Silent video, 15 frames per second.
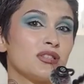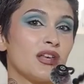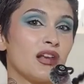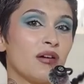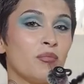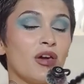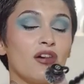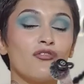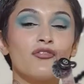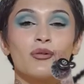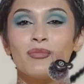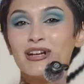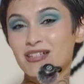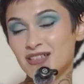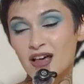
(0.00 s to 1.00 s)
that I make for
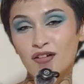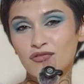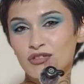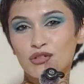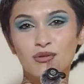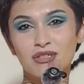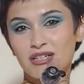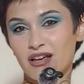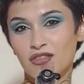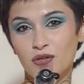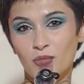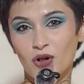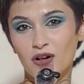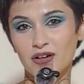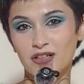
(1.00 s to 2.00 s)
myself to attend the
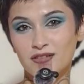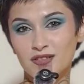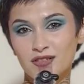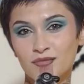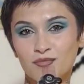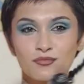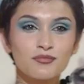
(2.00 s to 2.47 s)
parties.